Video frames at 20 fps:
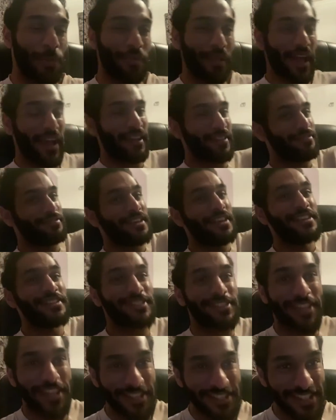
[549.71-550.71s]
Like these
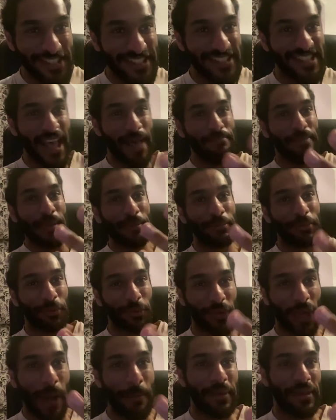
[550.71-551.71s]
disses that people were
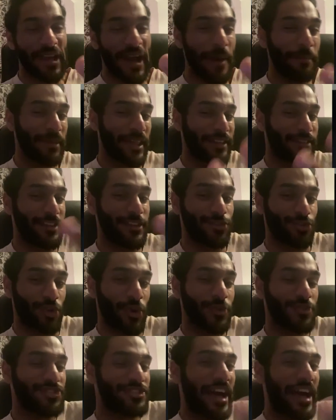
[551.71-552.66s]
coming up, like these roasts,